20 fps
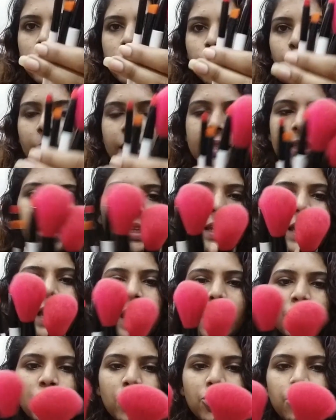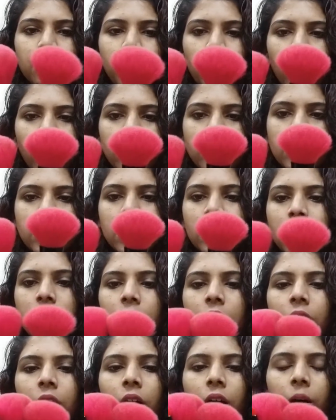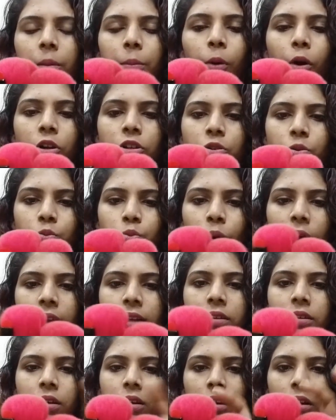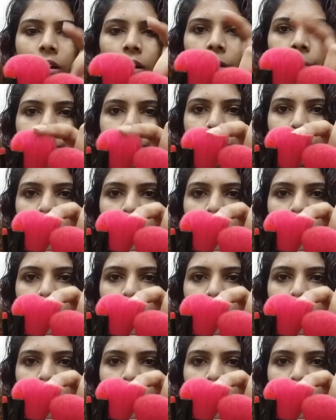So basically I just bought one